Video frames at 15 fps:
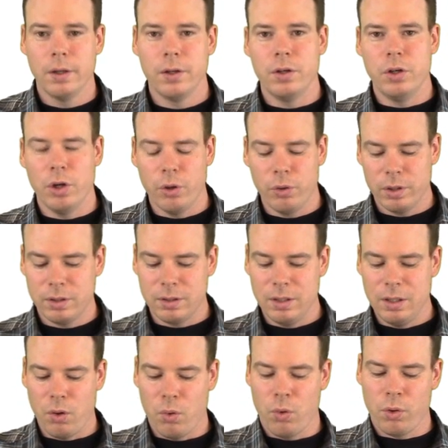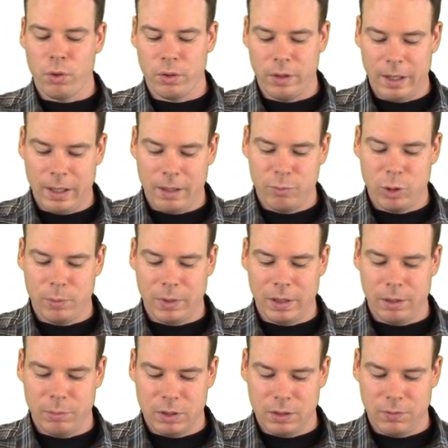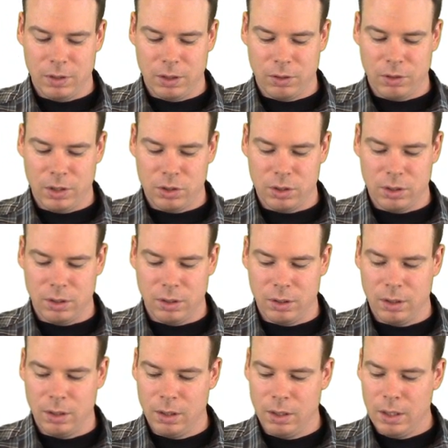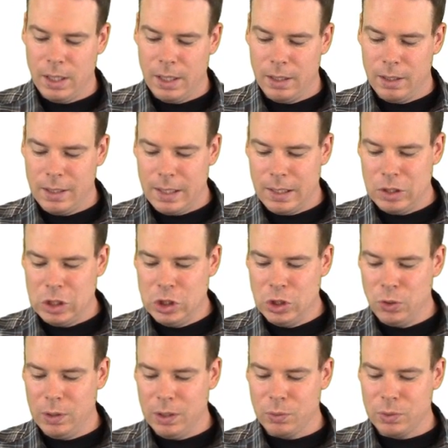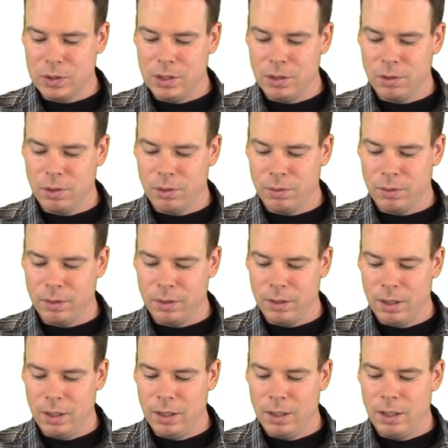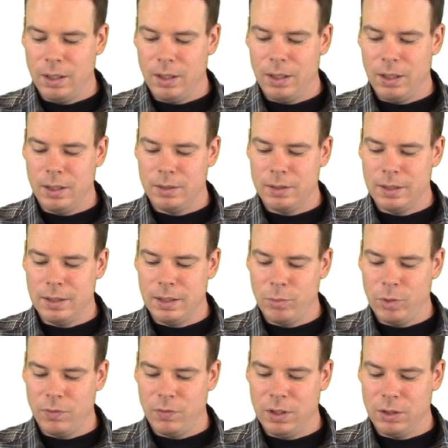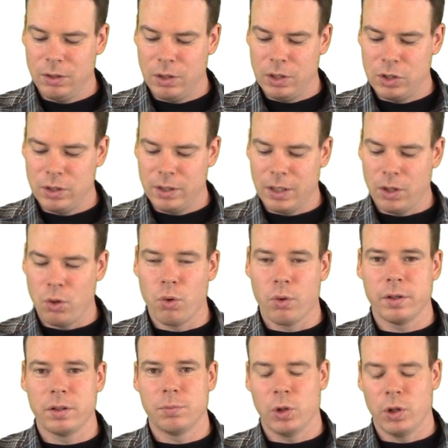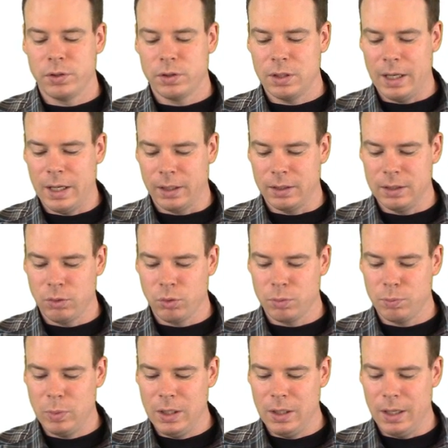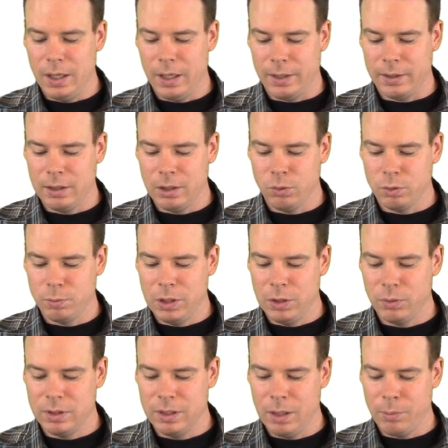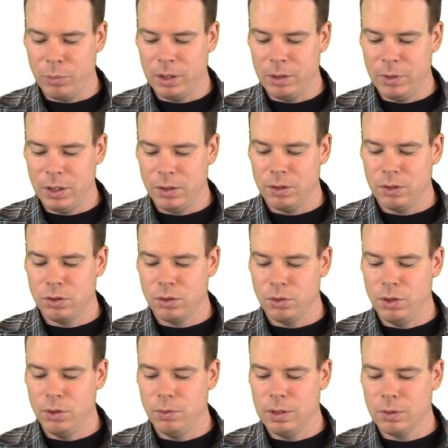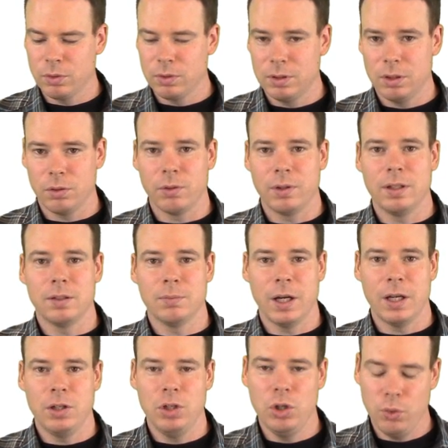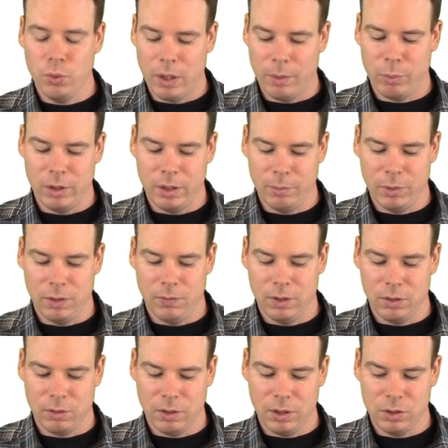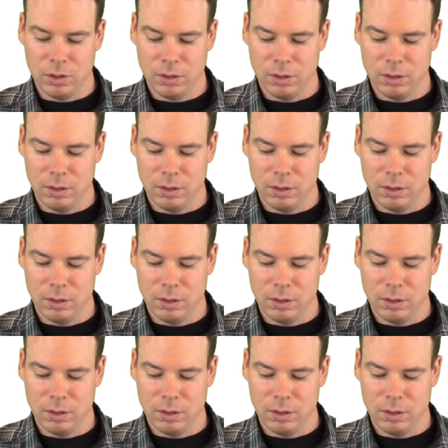Notice the order that I've put my limits of integration in. U equals 0 is the limit of integration that corresponds to x equals b. X equals b was the upper limit, so u equals 0 is my new upper limit of integration.